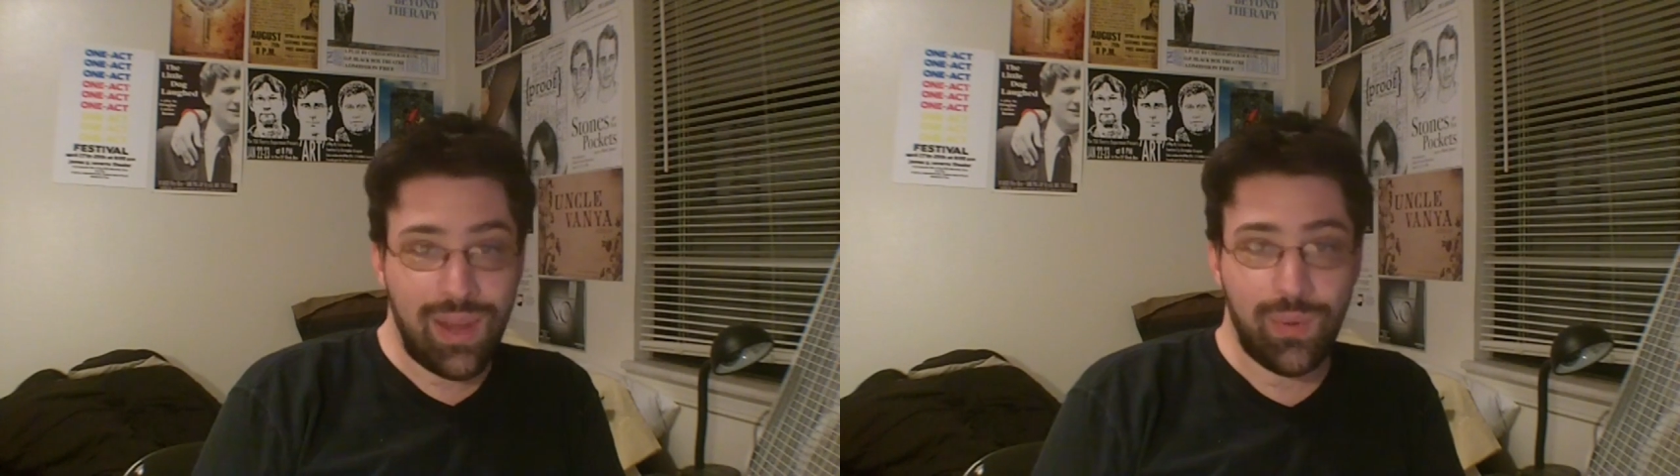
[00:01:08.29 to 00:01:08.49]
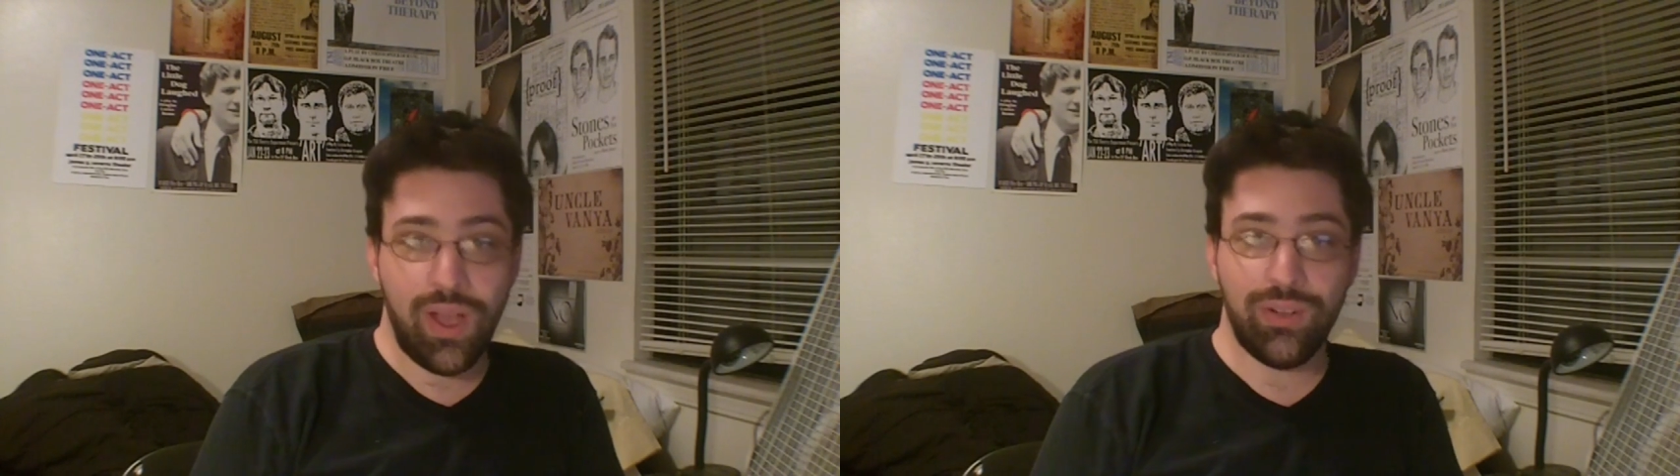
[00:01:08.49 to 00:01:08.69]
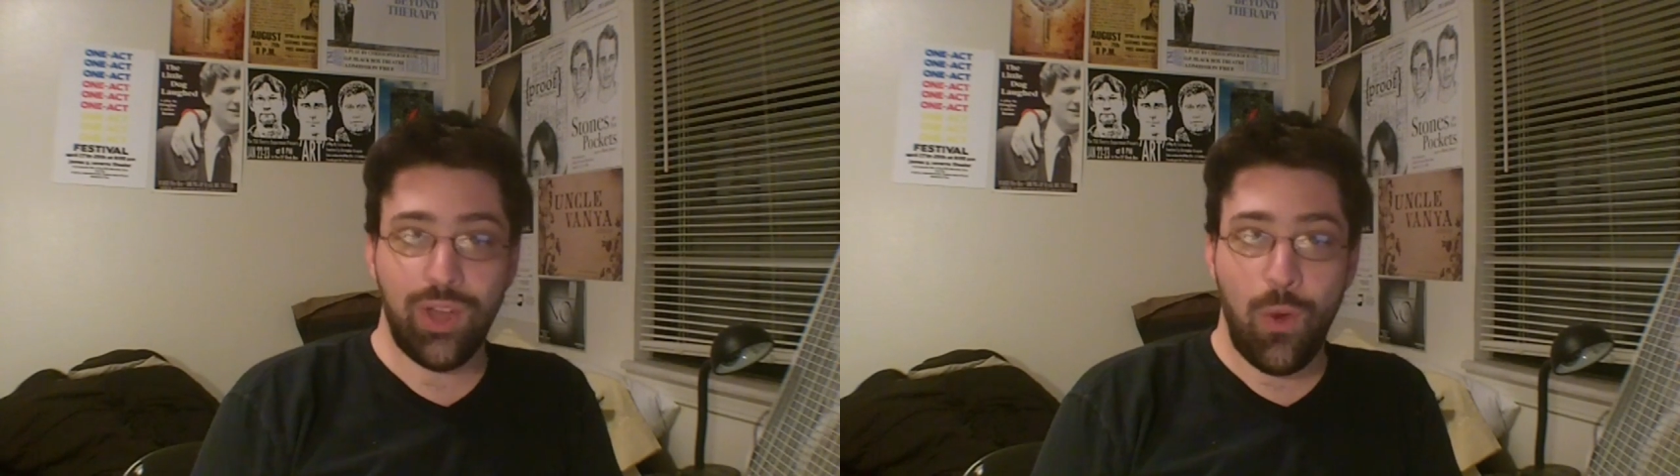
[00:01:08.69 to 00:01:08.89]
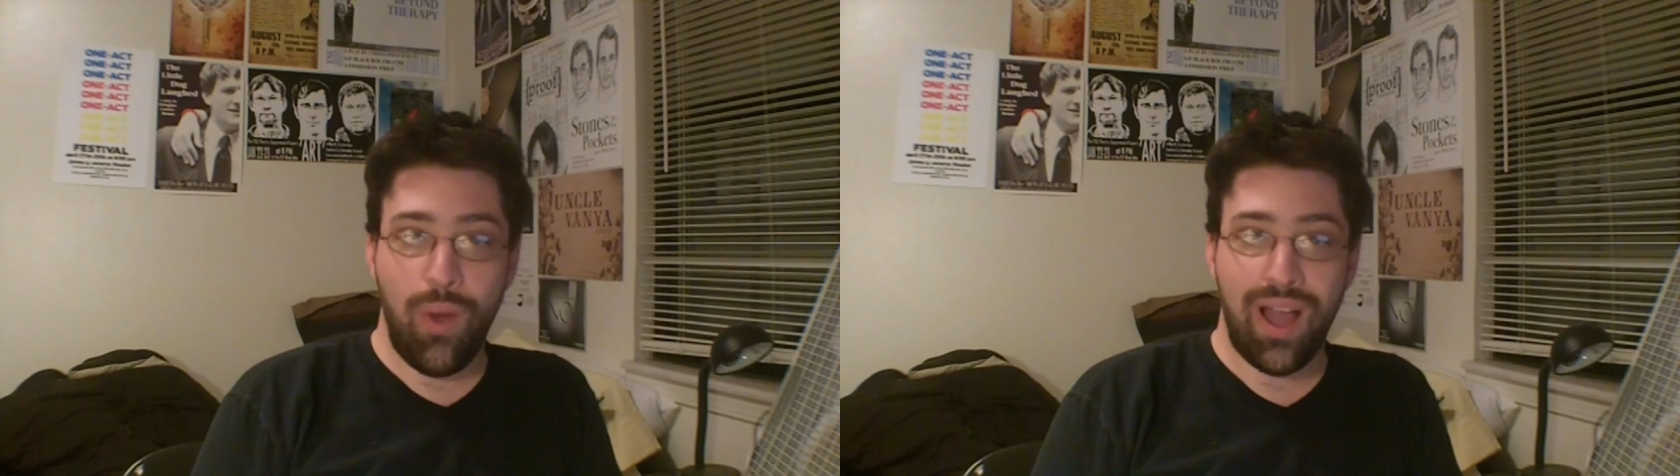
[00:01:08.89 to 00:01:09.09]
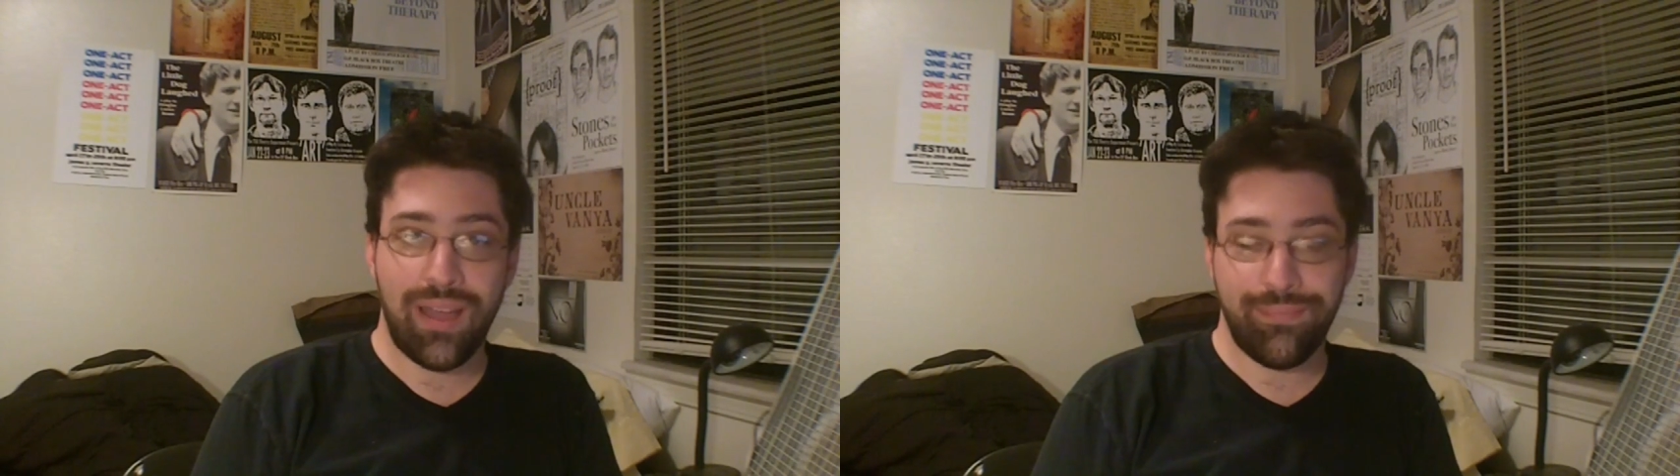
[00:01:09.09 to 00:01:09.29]
and we all know
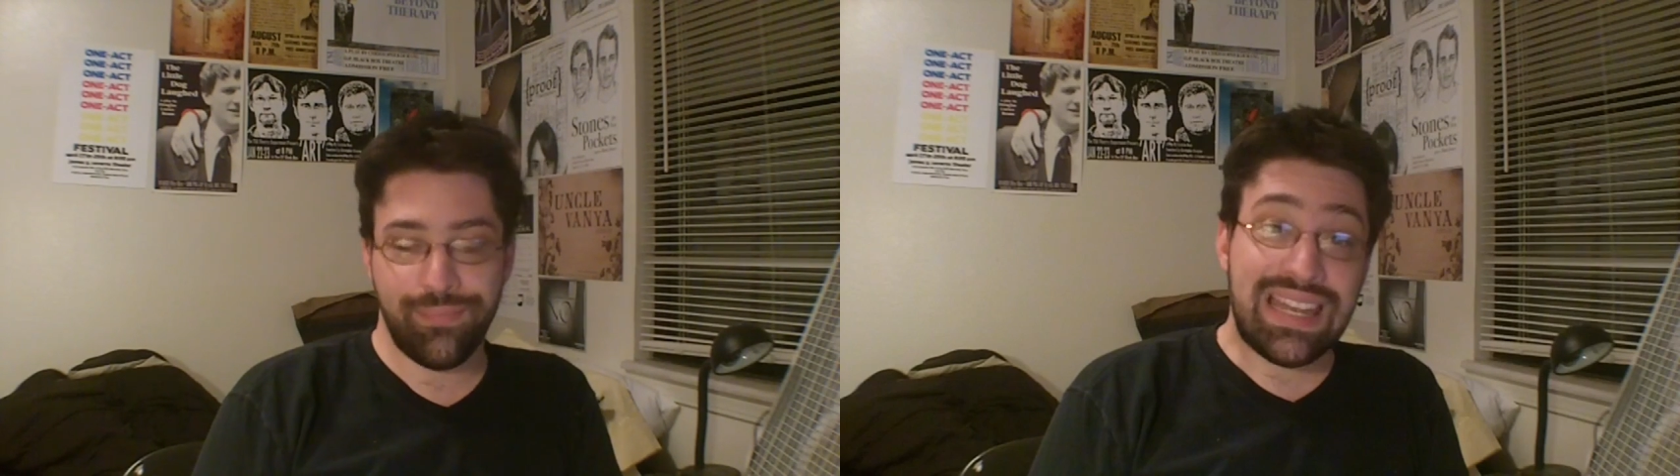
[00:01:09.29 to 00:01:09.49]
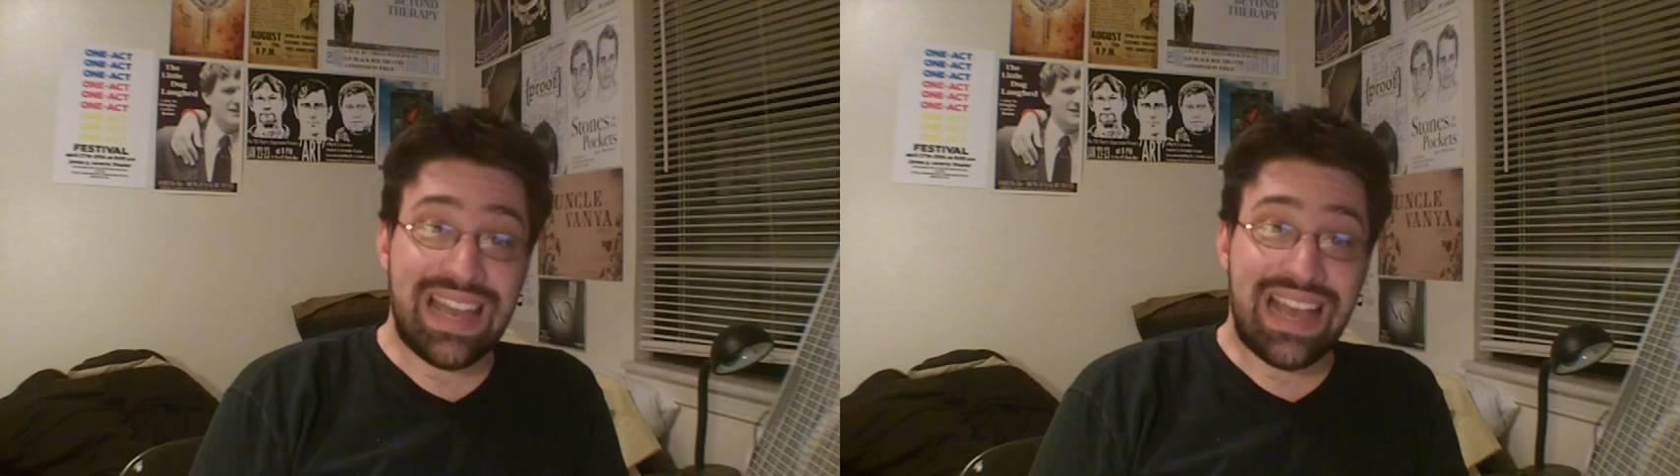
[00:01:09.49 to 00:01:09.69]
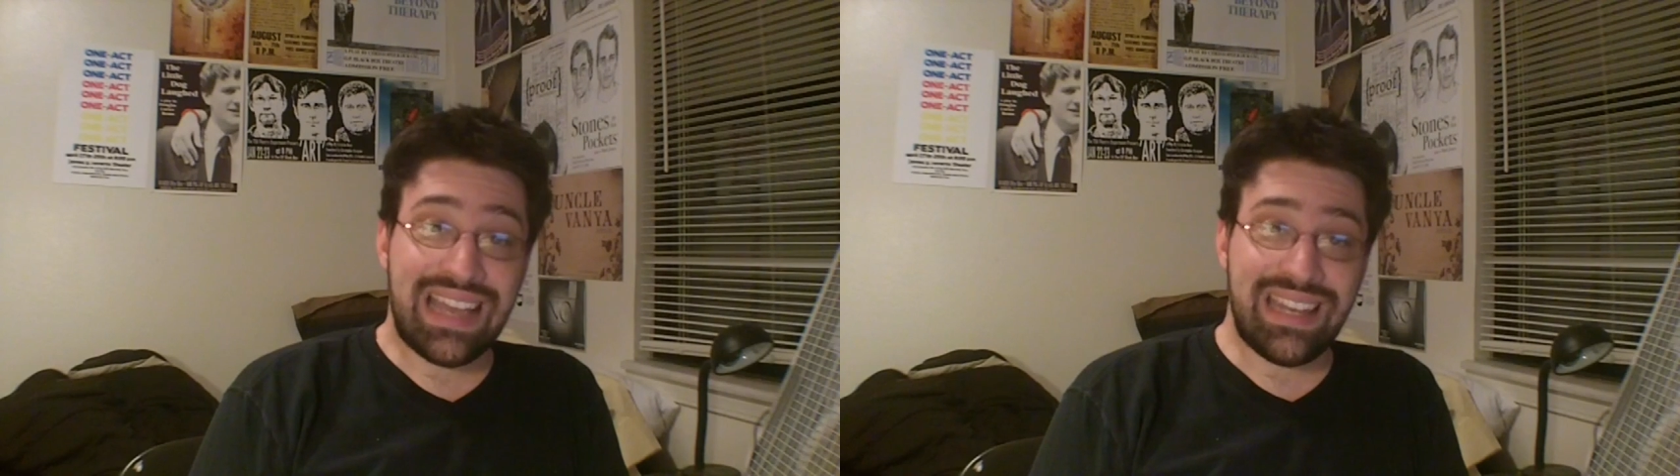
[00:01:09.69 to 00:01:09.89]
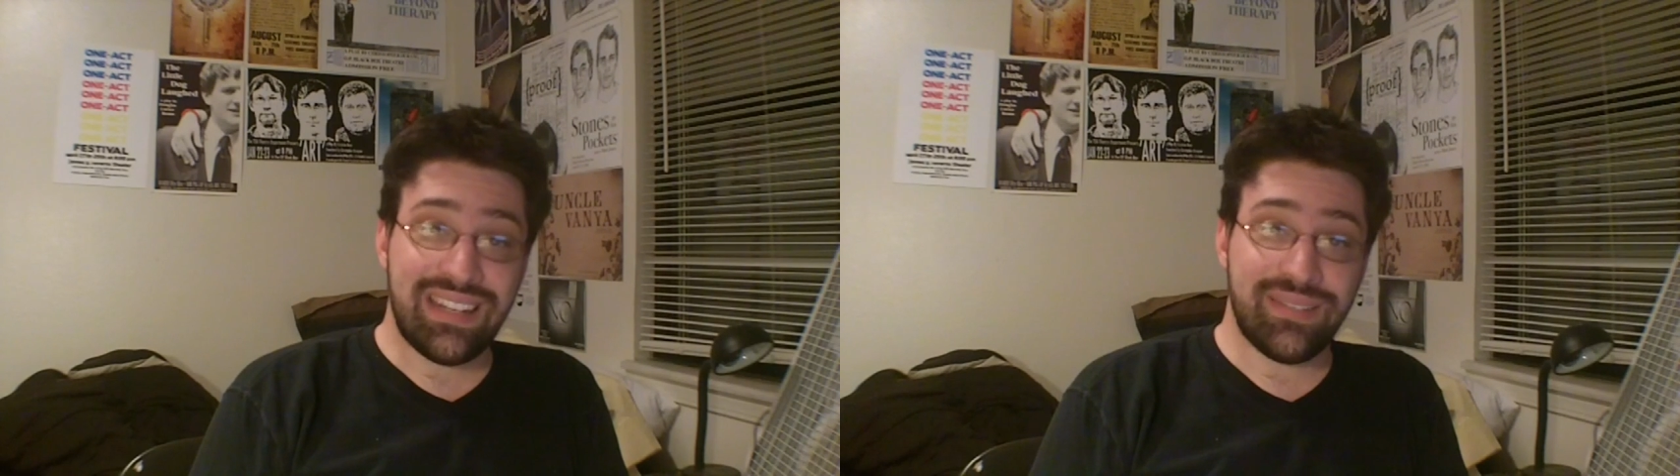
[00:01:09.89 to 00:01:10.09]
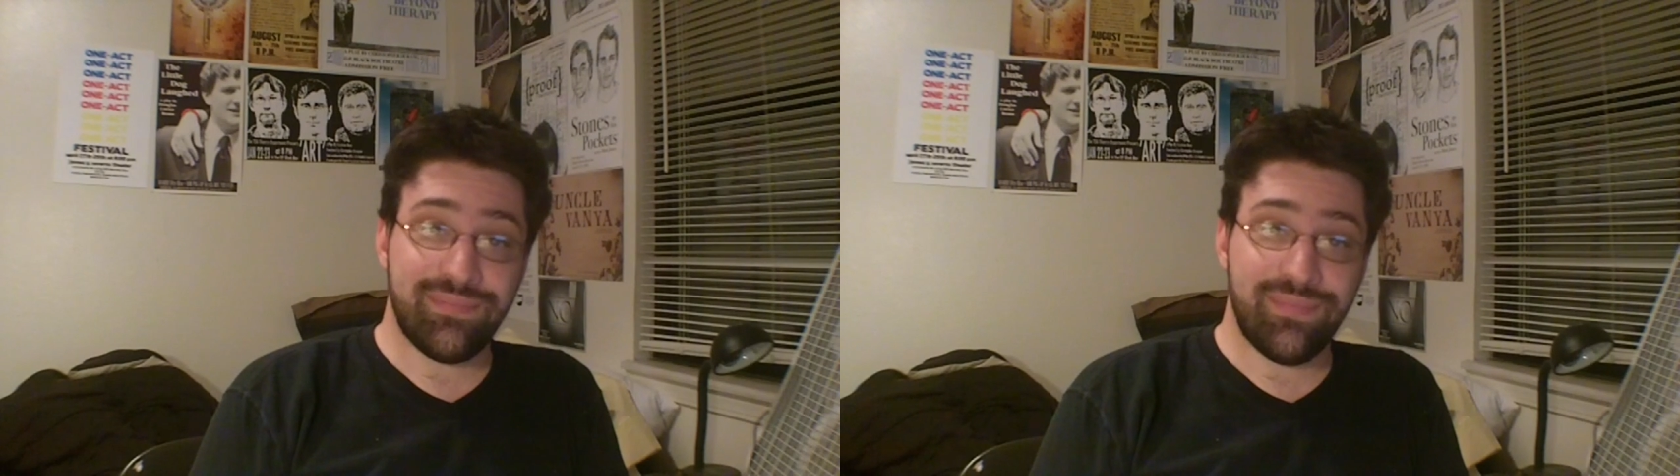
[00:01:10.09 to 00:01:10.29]
why. 9.